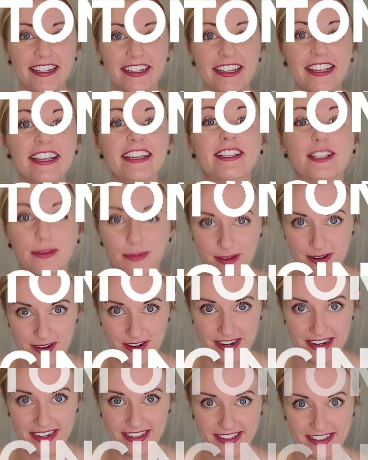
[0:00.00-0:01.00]

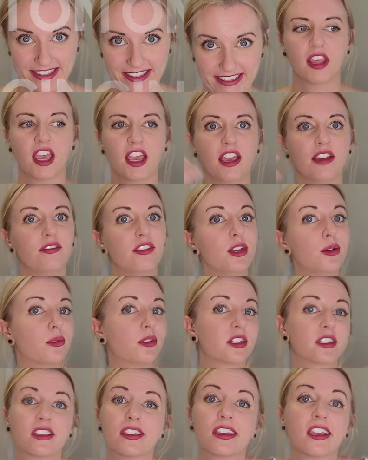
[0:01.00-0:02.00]
experience. Have they
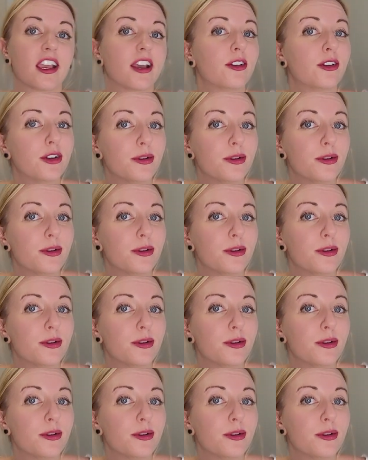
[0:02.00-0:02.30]
worked the counter at